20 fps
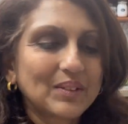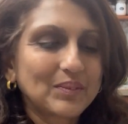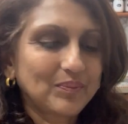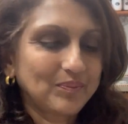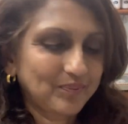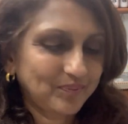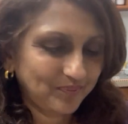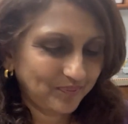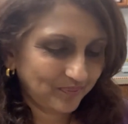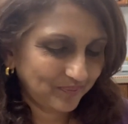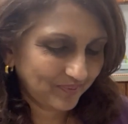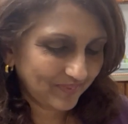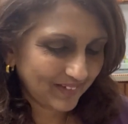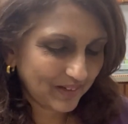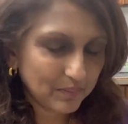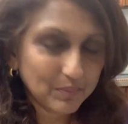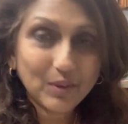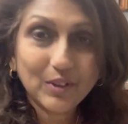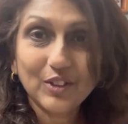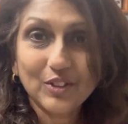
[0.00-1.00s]

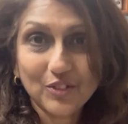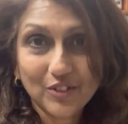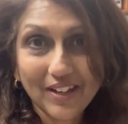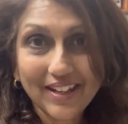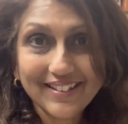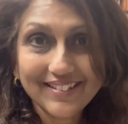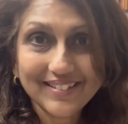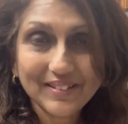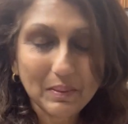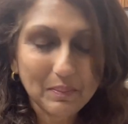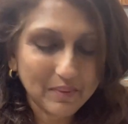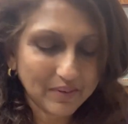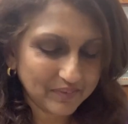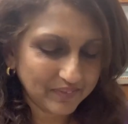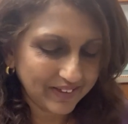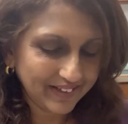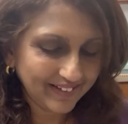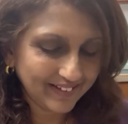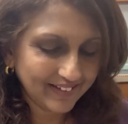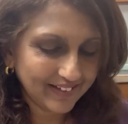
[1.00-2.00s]
I'm going to taste some of
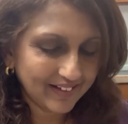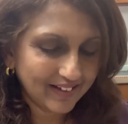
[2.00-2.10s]
it.